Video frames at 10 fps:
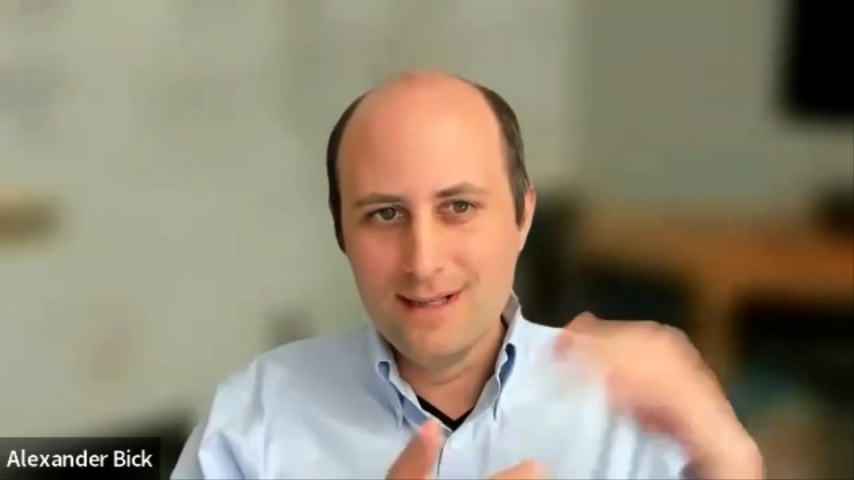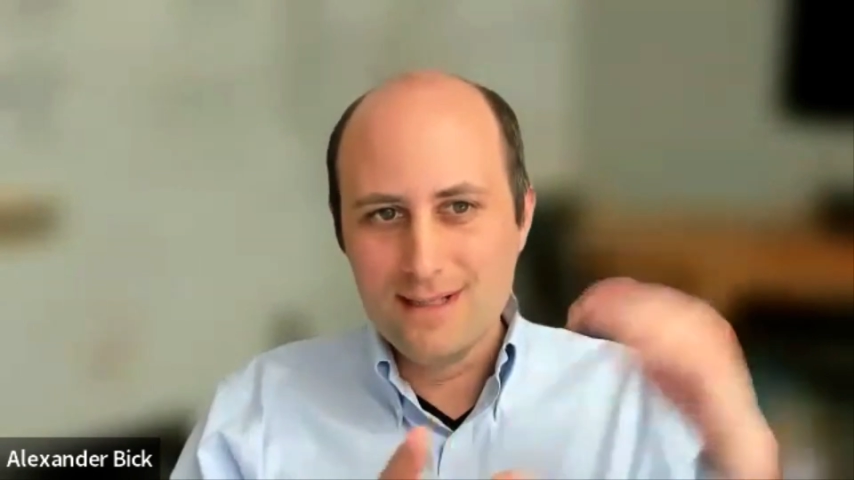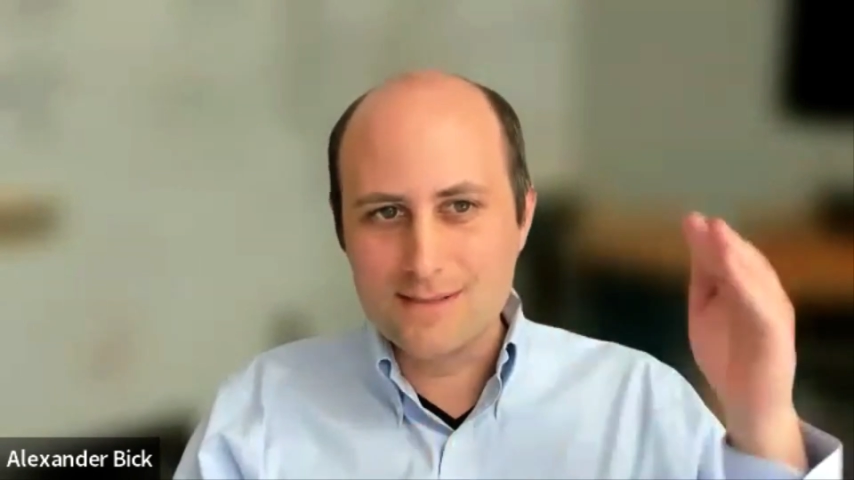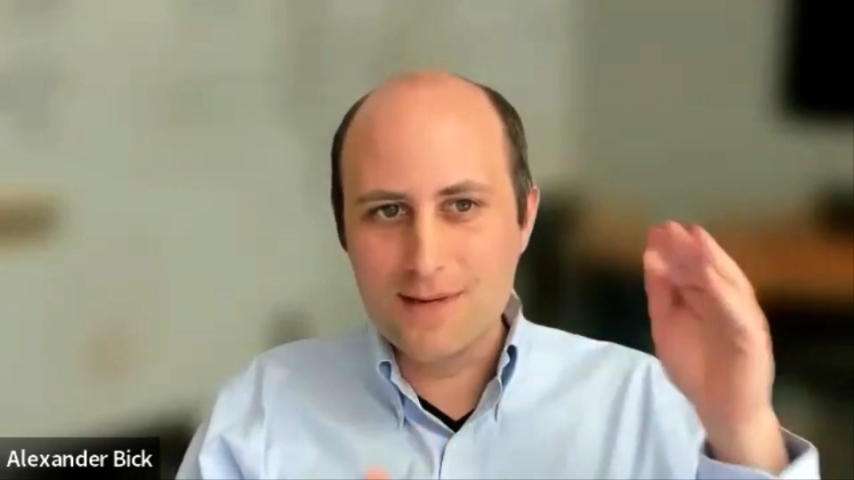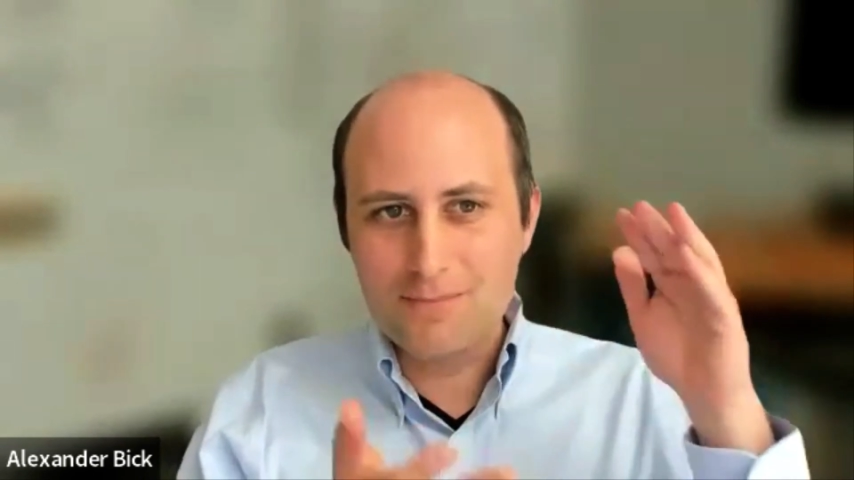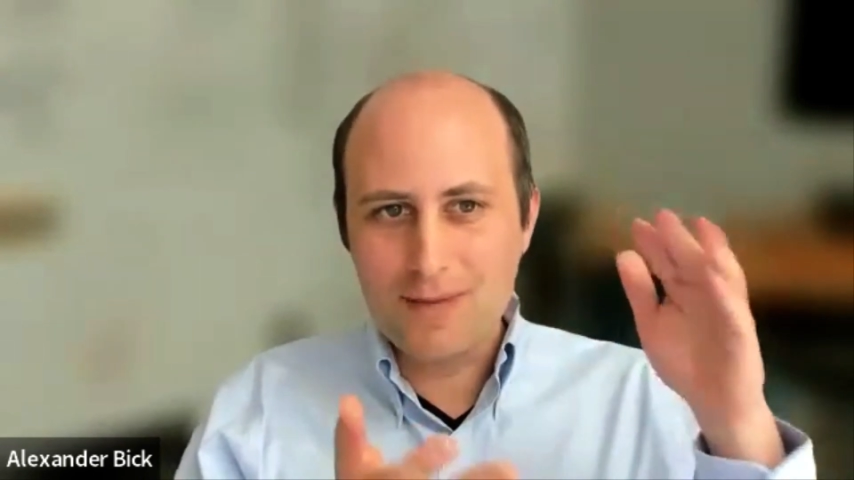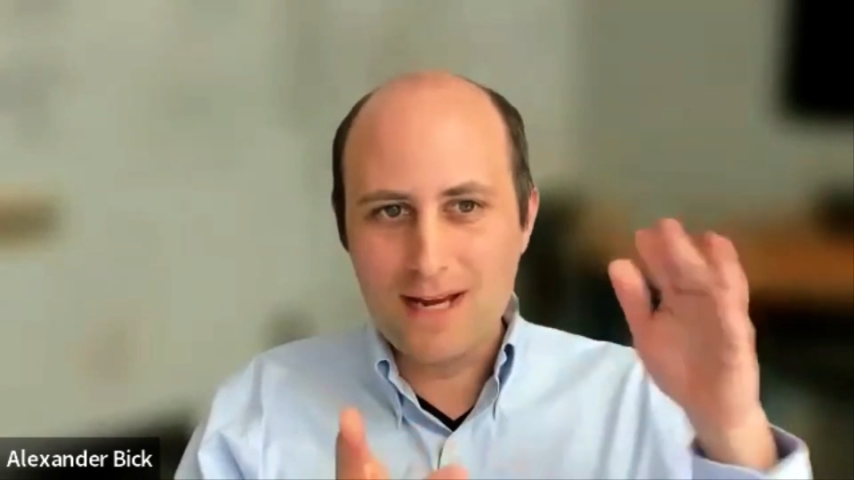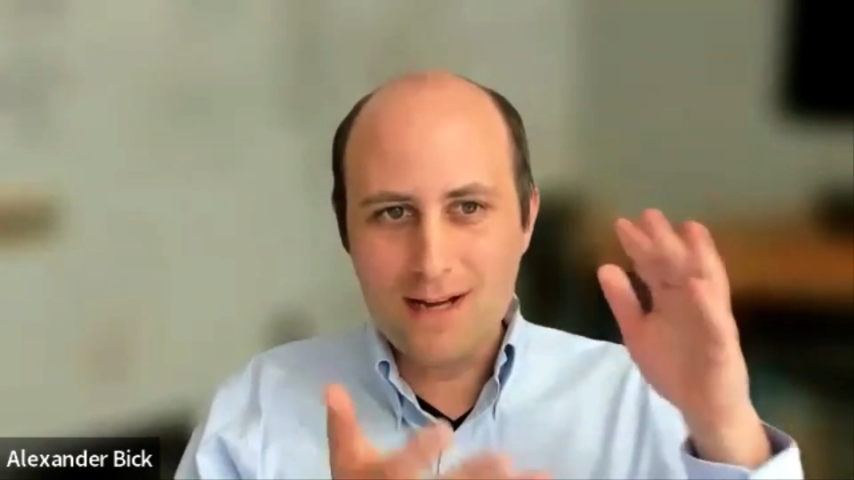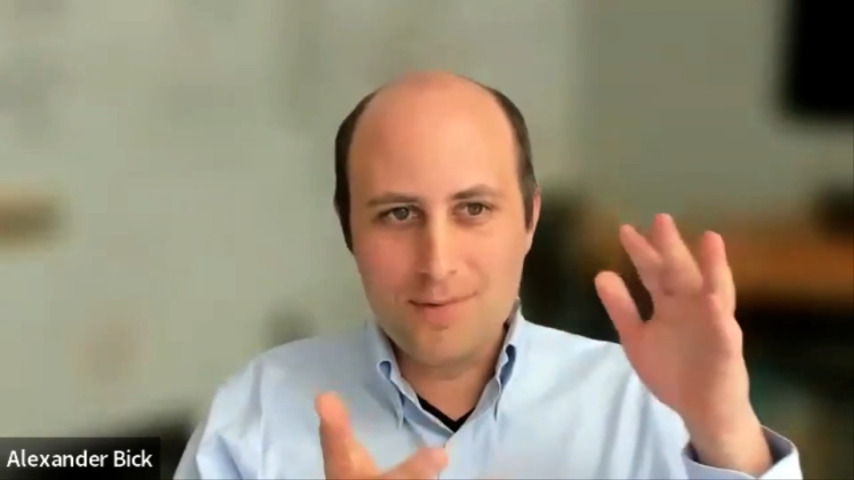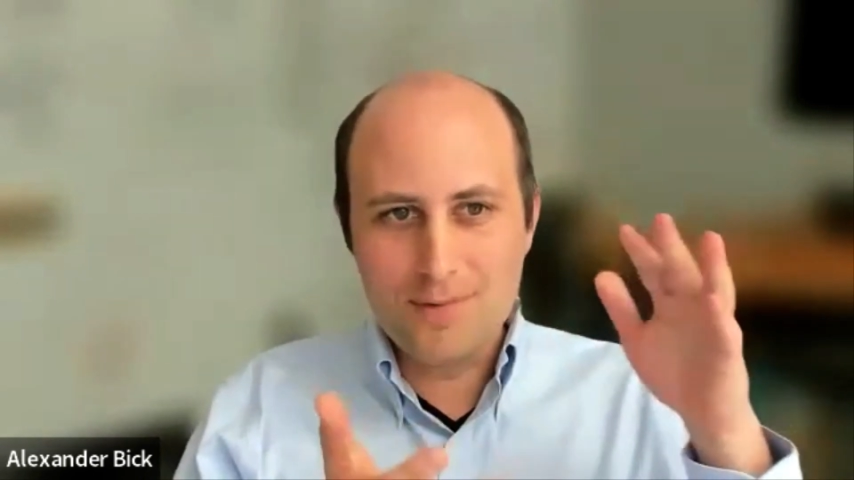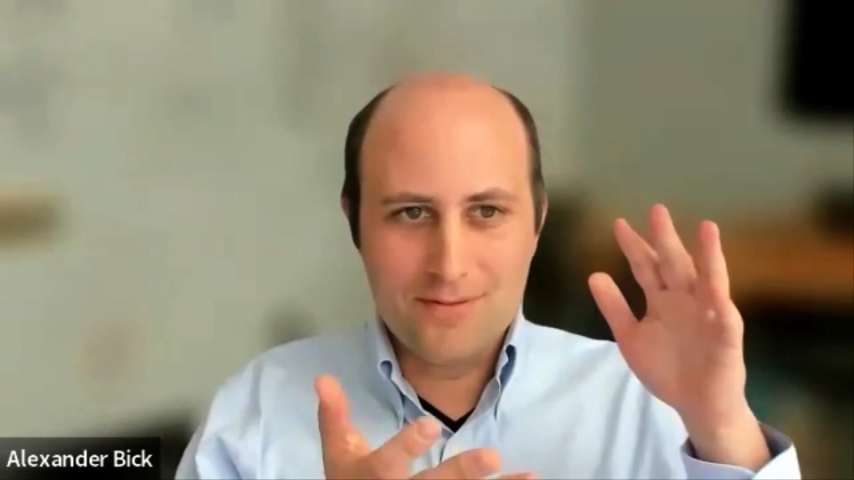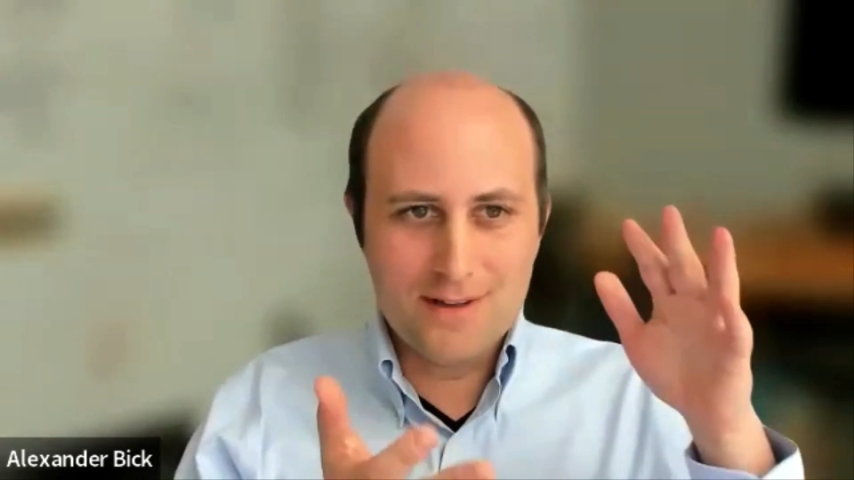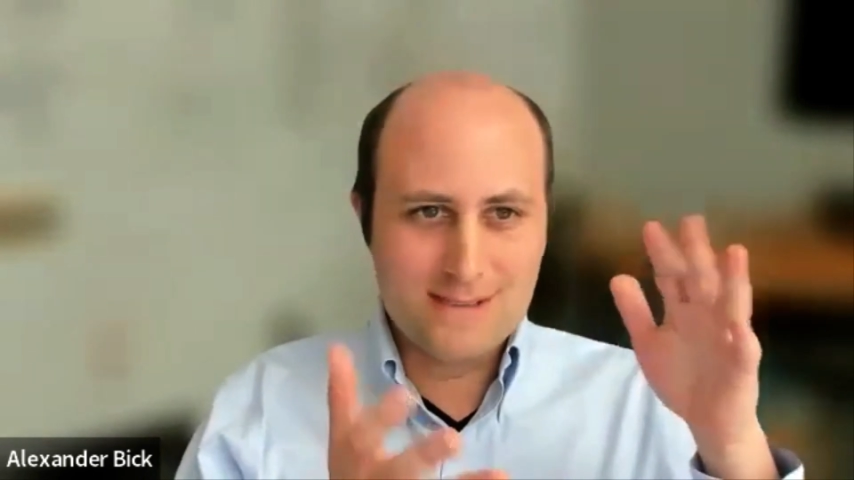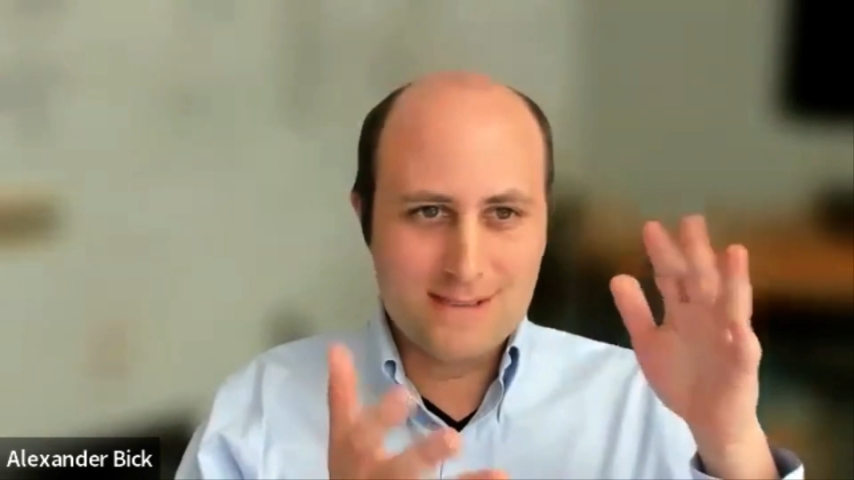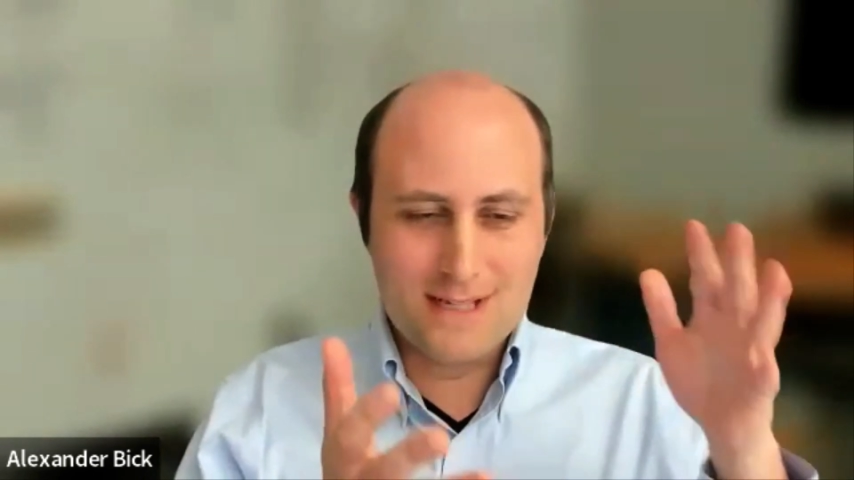is being made up of this